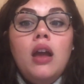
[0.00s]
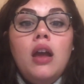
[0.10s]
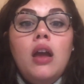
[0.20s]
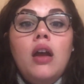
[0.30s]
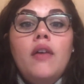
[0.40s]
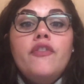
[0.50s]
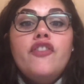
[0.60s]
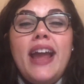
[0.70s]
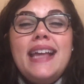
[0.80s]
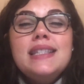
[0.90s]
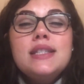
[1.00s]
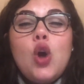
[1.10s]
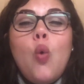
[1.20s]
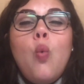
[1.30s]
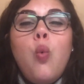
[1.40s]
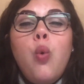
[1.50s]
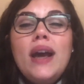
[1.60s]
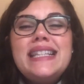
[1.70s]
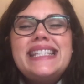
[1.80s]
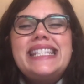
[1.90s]
Friends, what
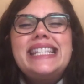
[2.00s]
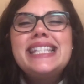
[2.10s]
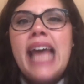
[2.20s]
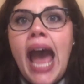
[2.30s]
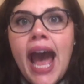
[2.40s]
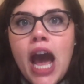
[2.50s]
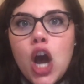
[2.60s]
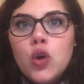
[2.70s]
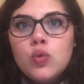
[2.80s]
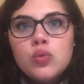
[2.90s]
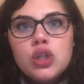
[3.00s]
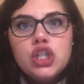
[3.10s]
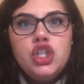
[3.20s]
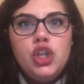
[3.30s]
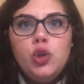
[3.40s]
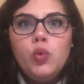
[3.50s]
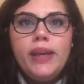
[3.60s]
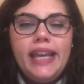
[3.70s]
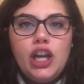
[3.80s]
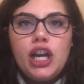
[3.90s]
sound do you
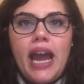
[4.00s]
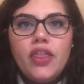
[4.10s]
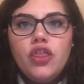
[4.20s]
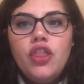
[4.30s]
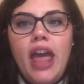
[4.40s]
hear at the